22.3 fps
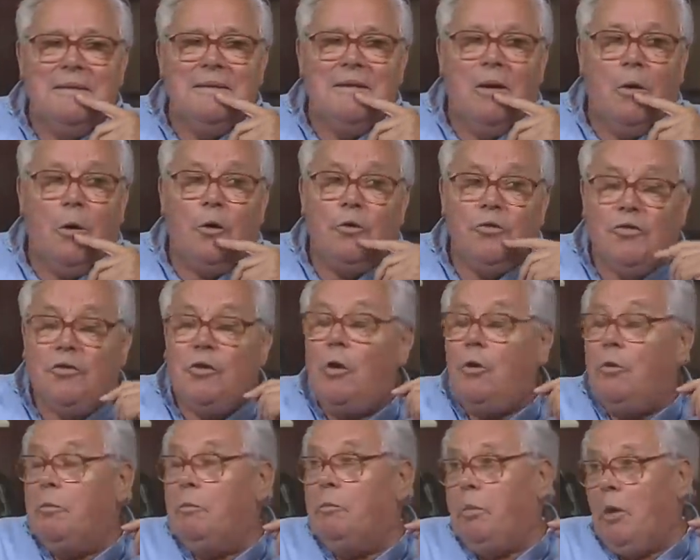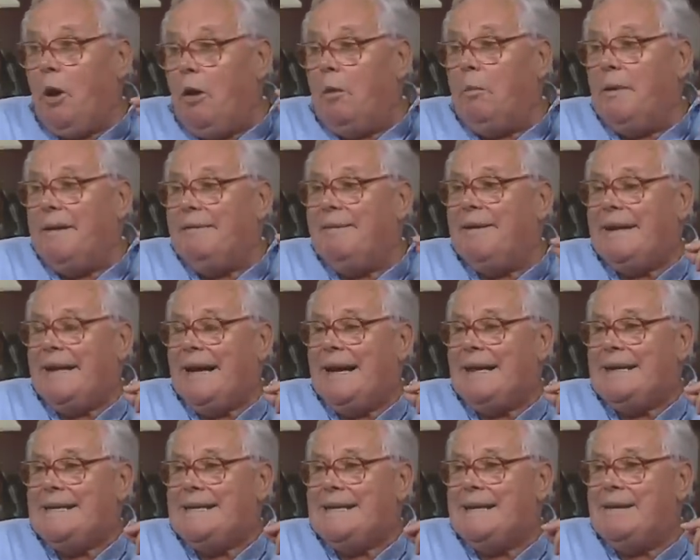Also, probably with the
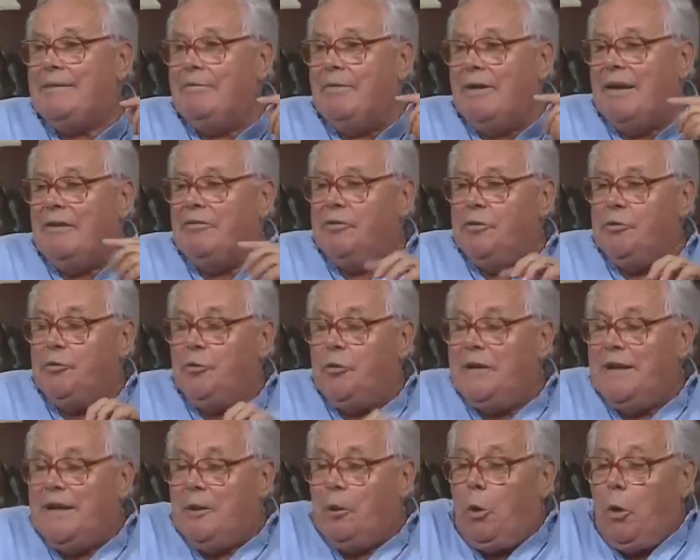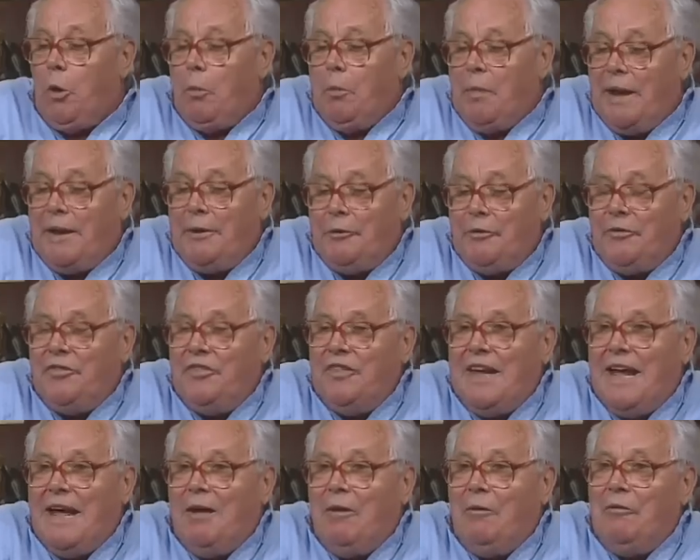idea, if you do that all by
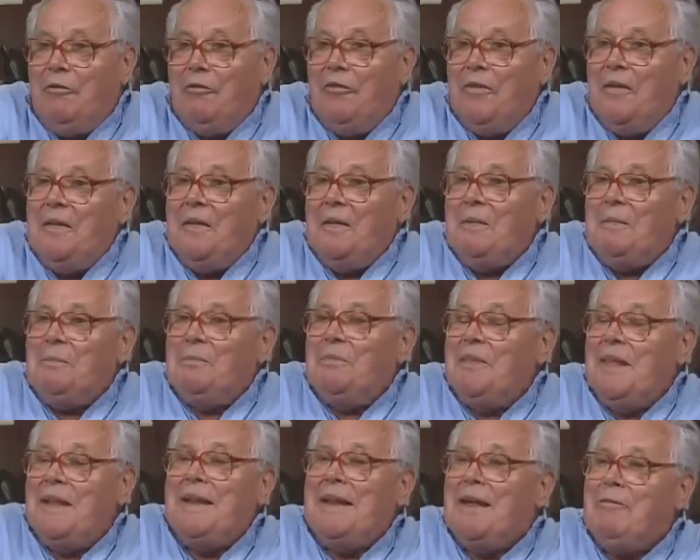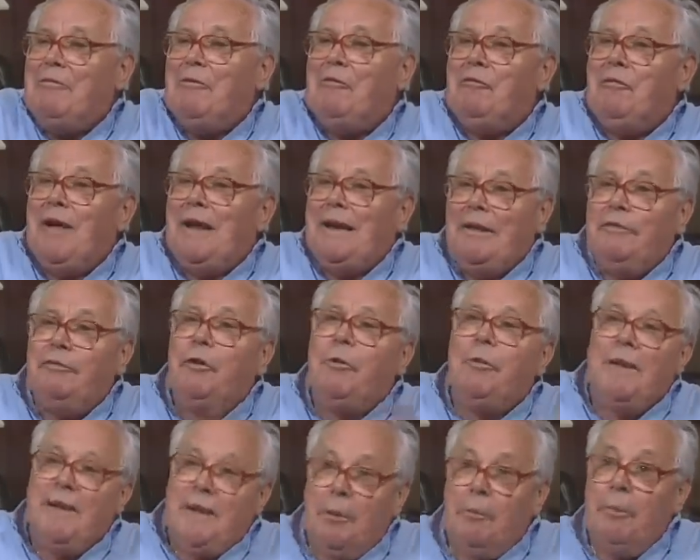yourself, they never find. If you're
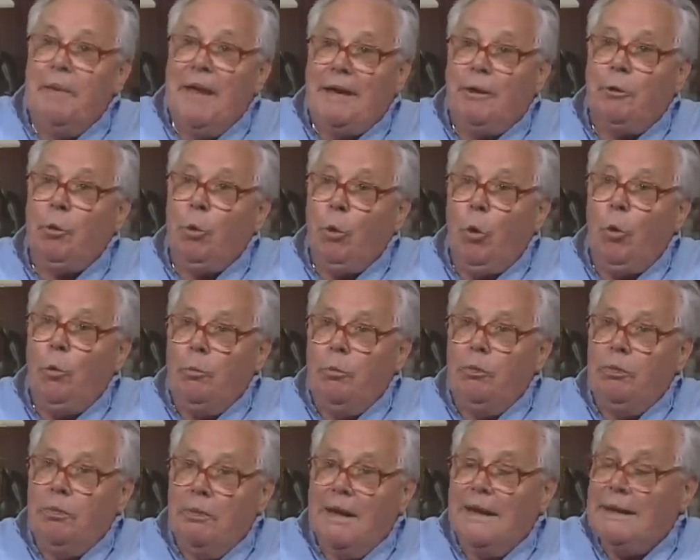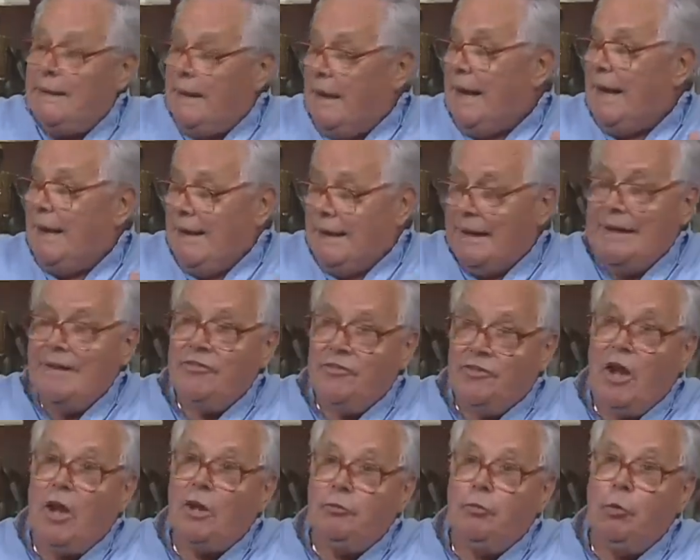in a big group and they
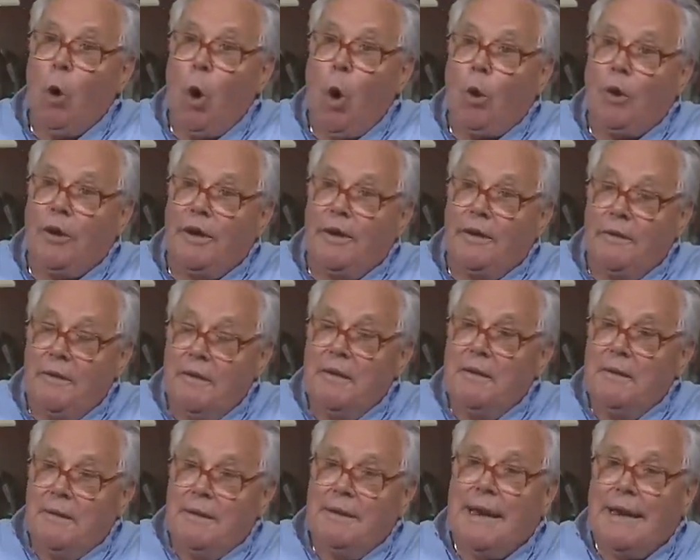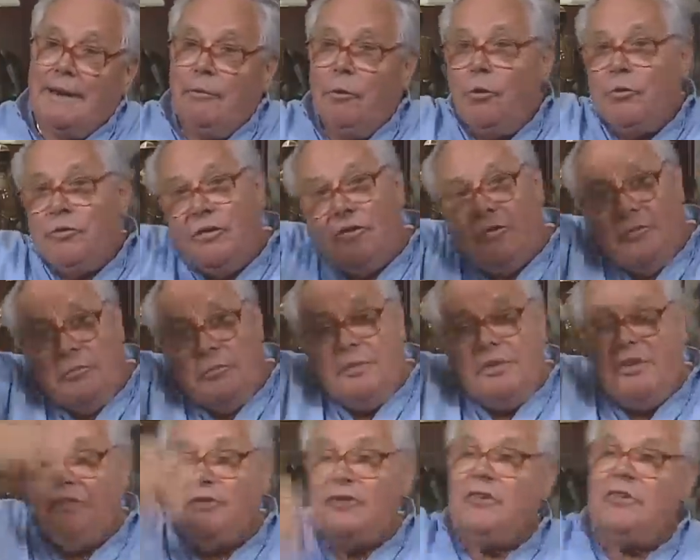start talking, like all this
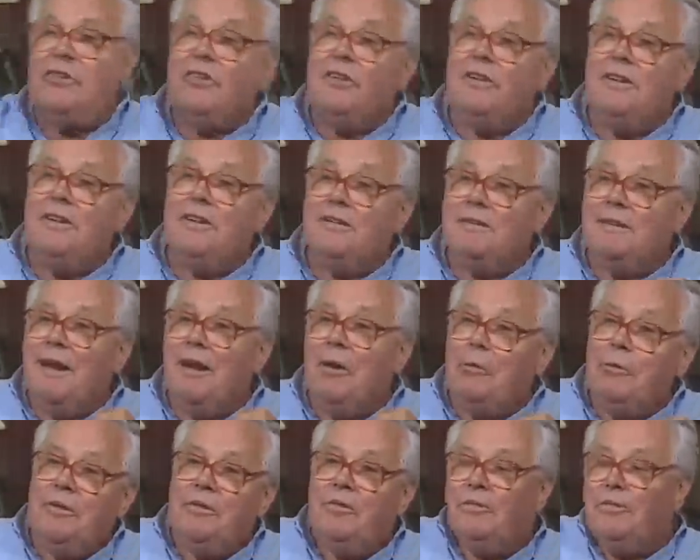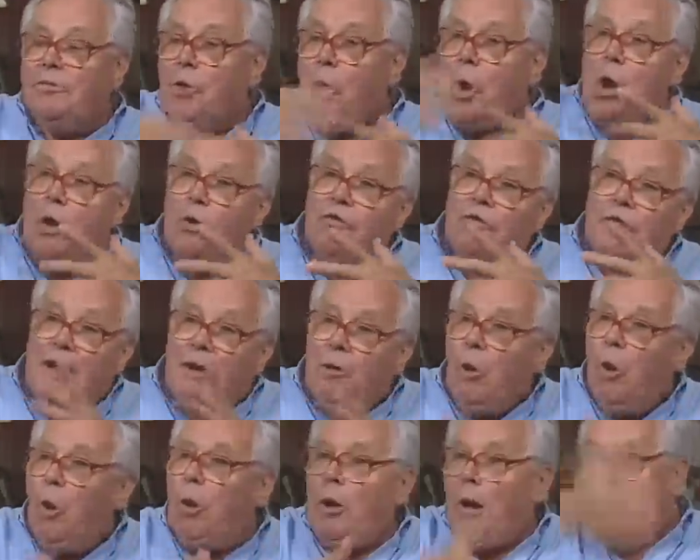business here now with drugs, they
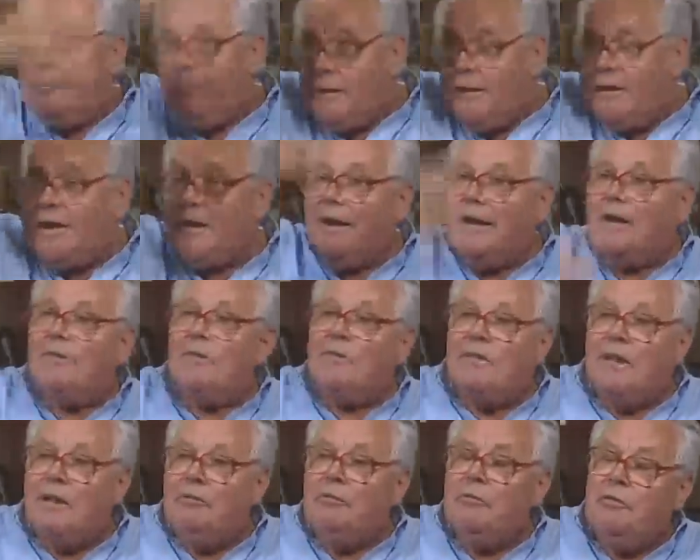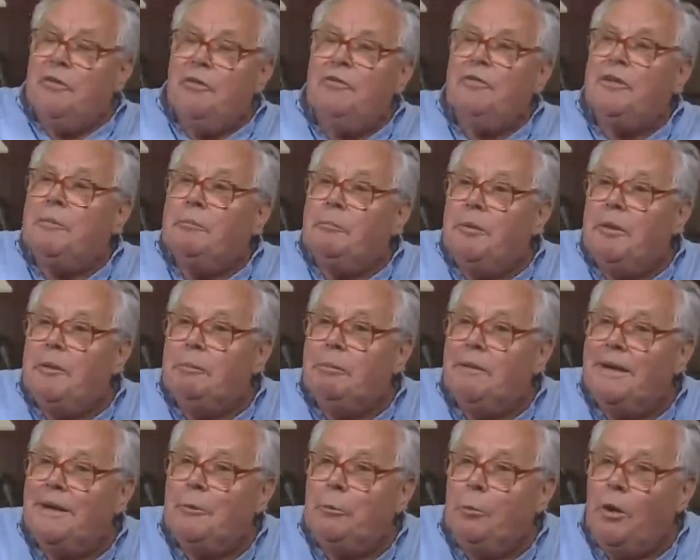roll up and they got 10, 15
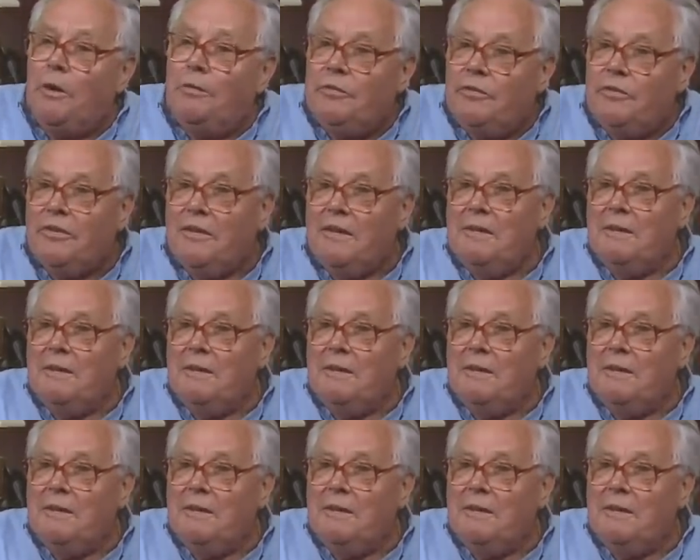people at once.